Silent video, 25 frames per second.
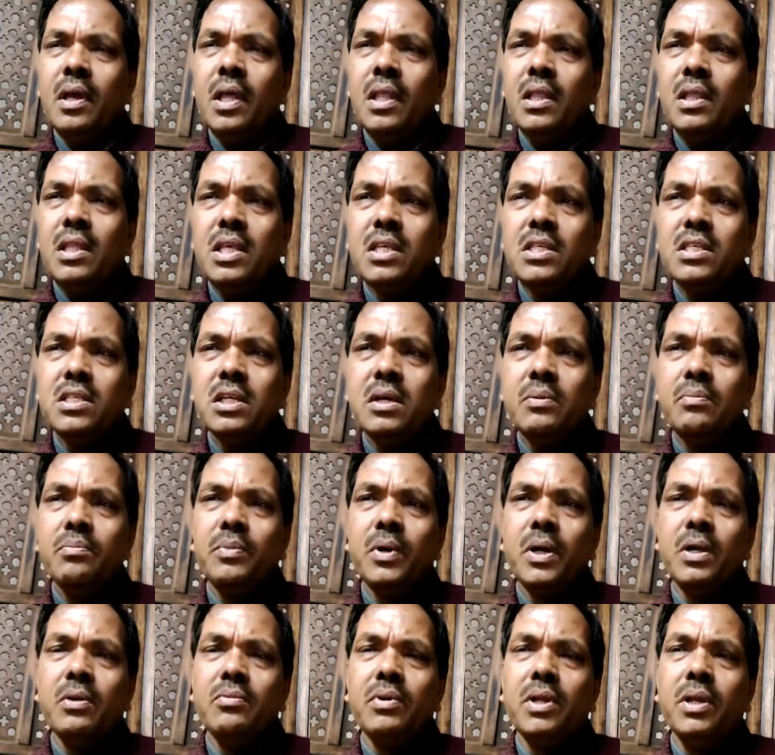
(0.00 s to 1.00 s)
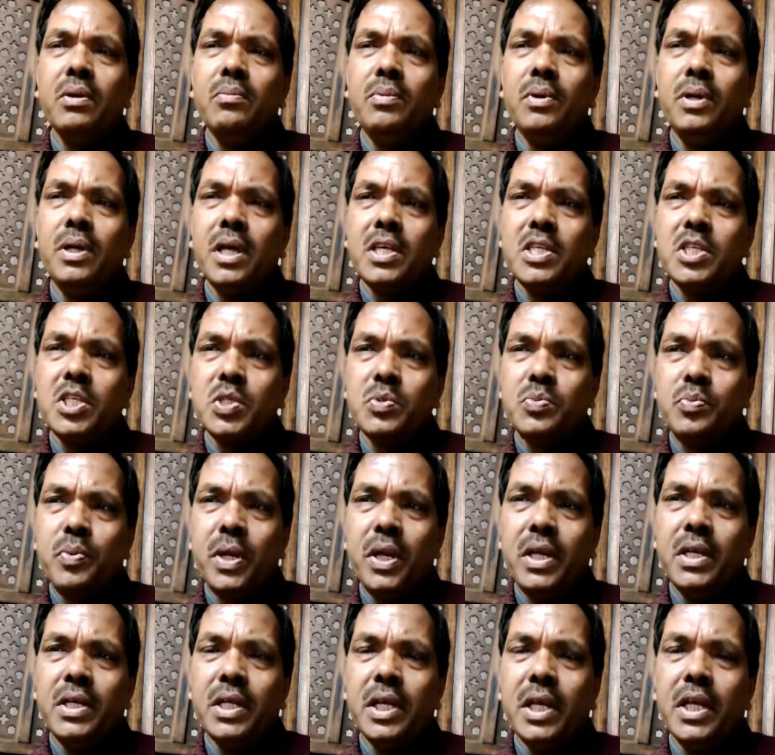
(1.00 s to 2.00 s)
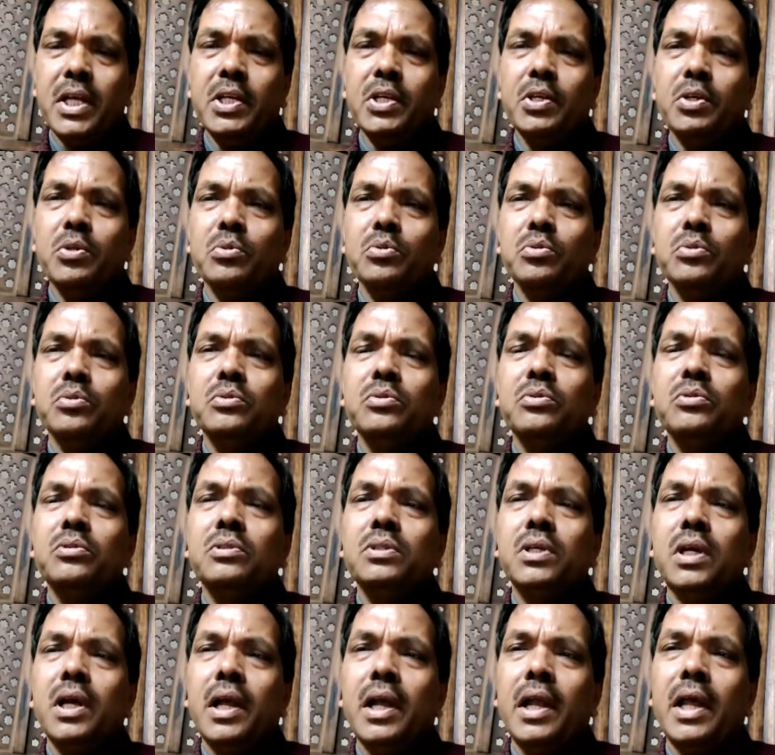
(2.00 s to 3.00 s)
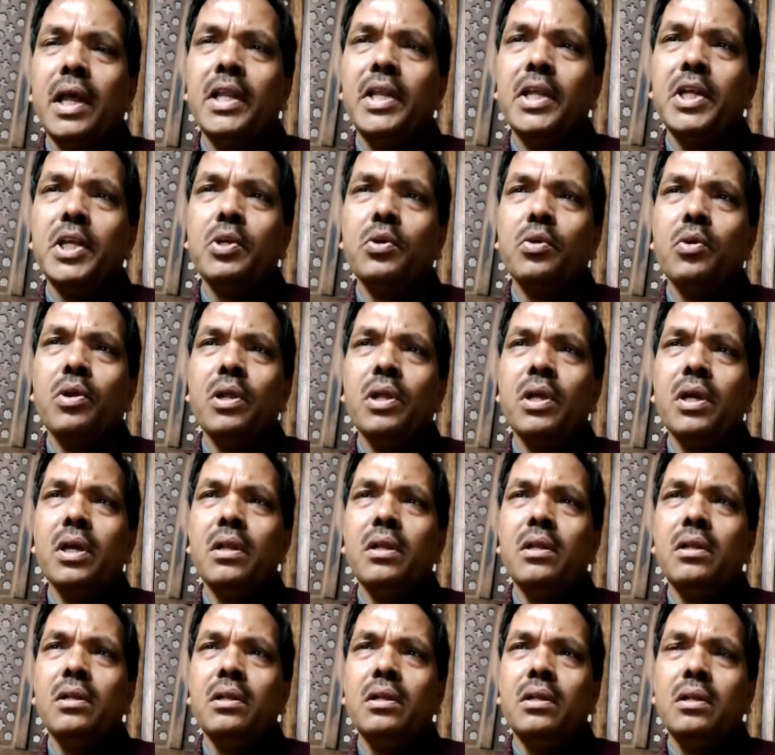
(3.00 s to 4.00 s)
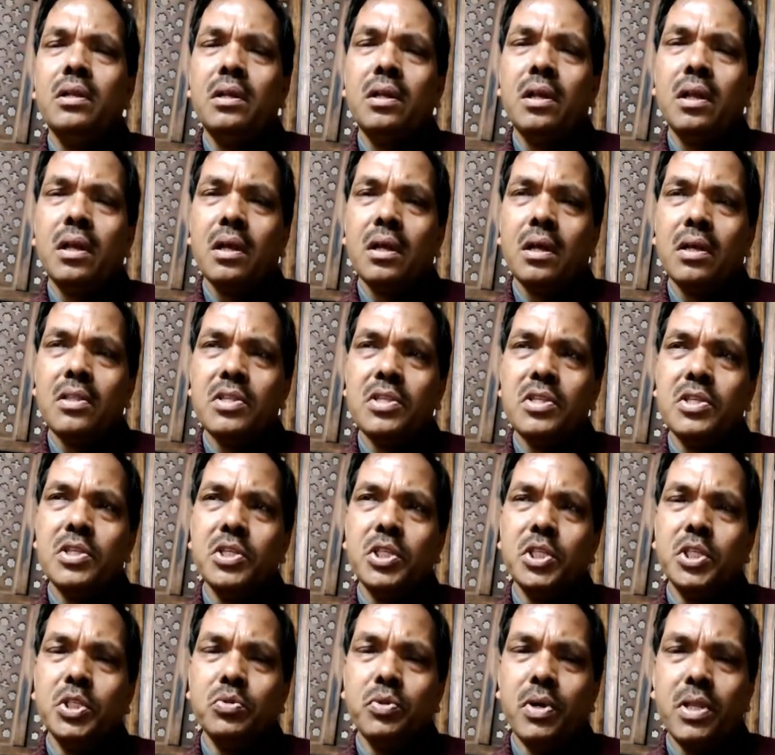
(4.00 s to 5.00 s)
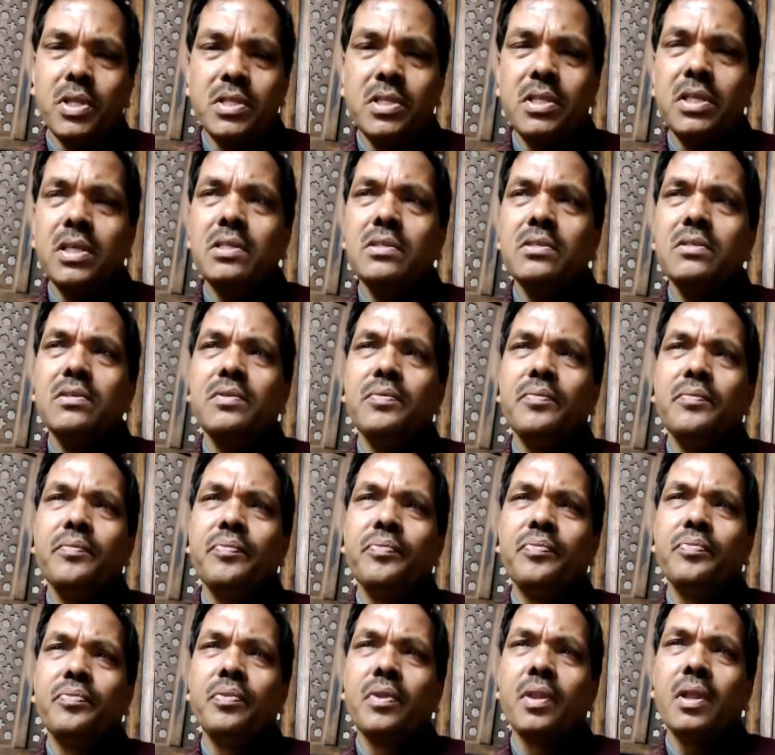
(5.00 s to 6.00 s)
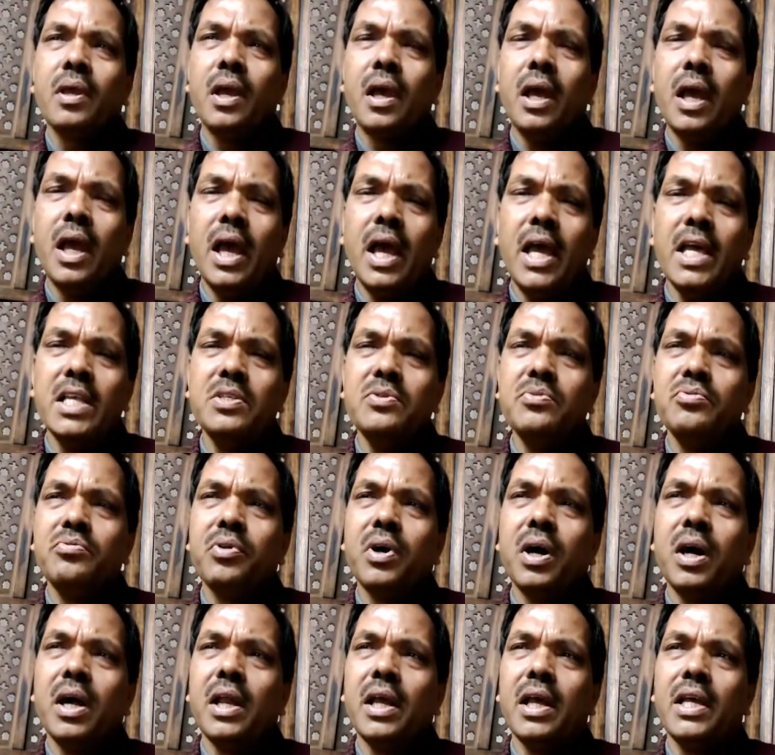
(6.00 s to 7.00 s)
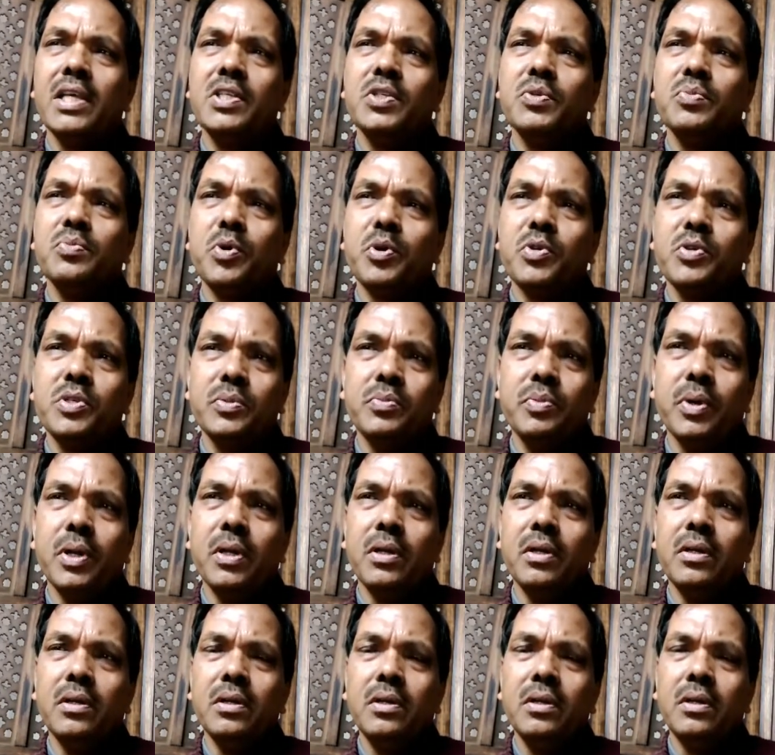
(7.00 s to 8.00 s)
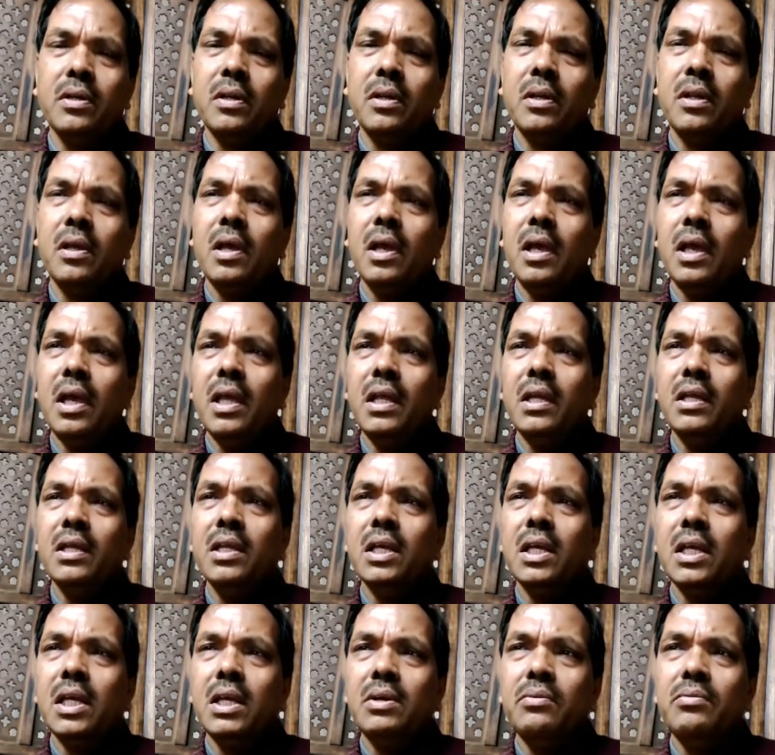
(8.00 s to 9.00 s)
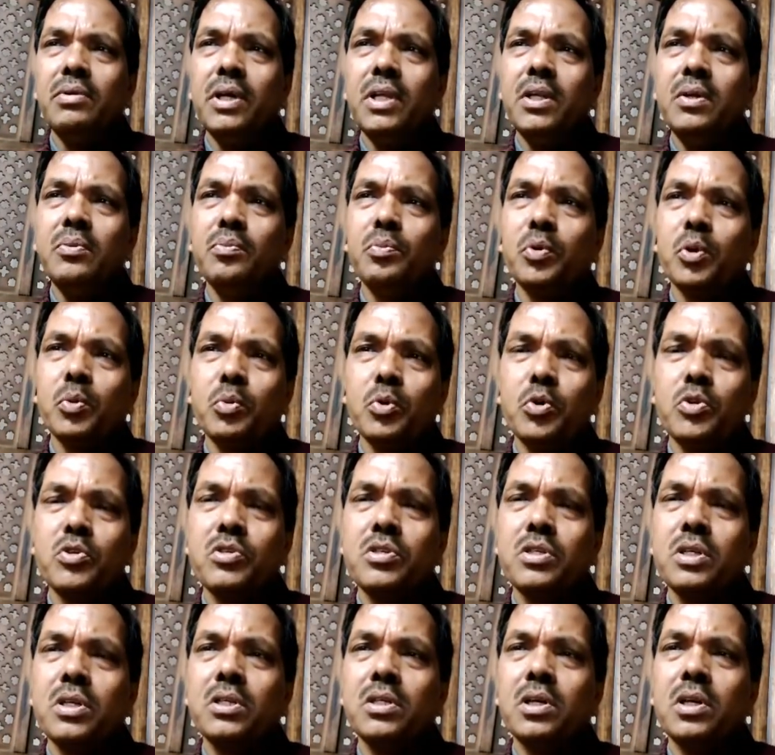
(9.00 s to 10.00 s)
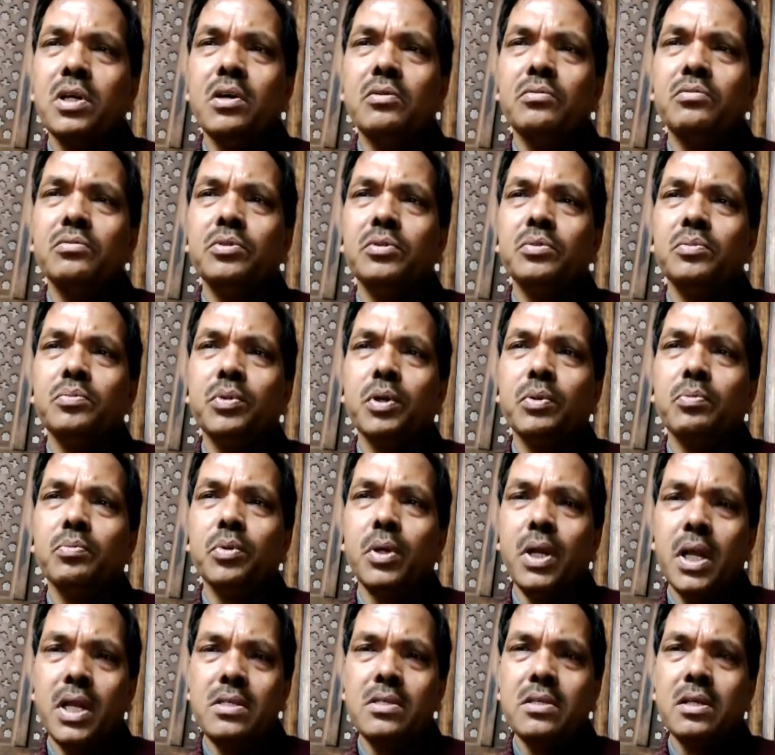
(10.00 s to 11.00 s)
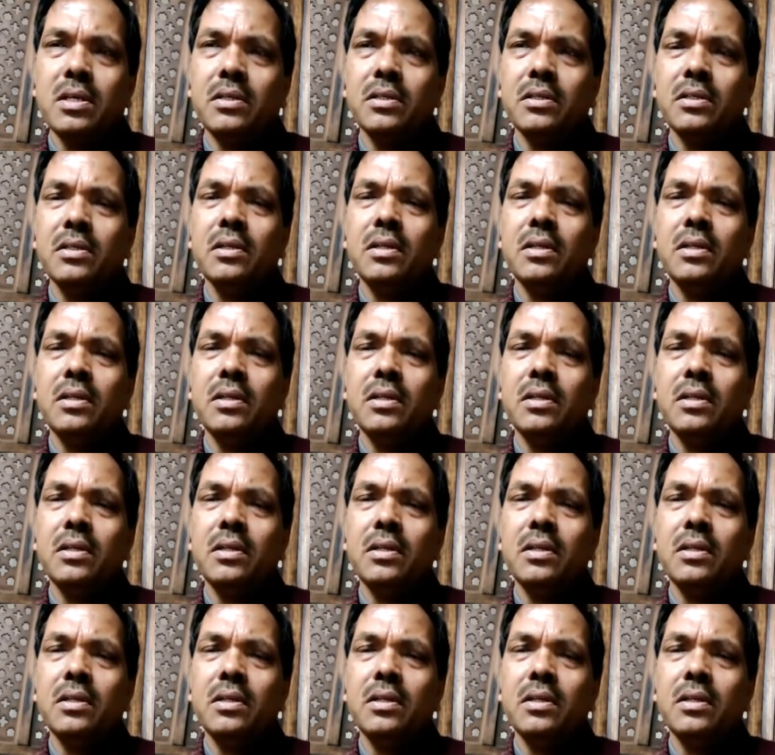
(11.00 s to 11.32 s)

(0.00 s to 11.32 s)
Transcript: This number will be split into territorial constituencies, as far as possible, in even proportion of population